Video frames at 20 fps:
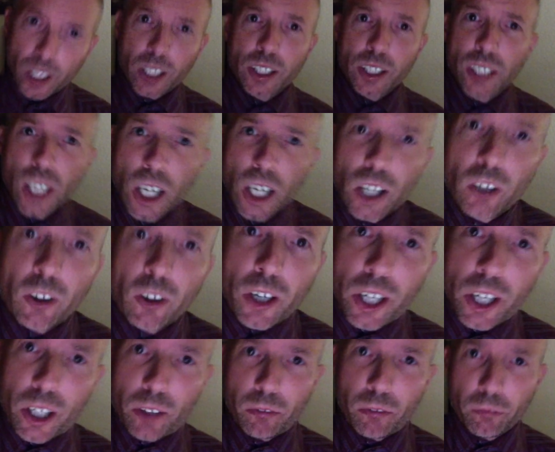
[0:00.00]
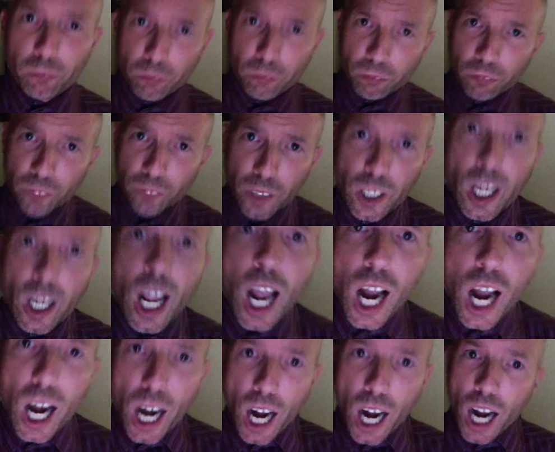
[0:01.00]
John Graham.
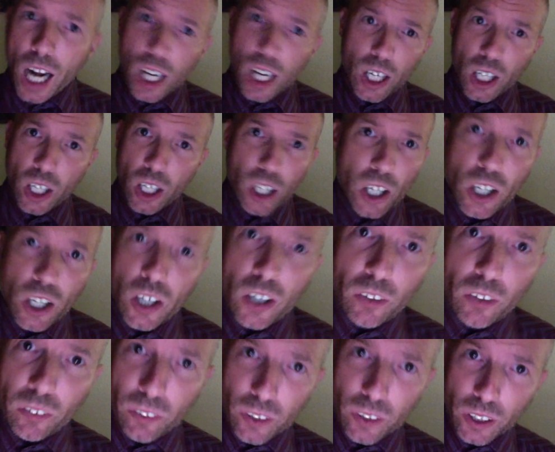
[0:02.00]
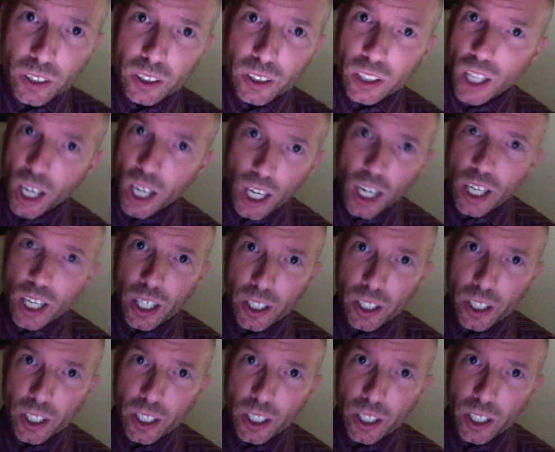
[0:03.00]
I love God.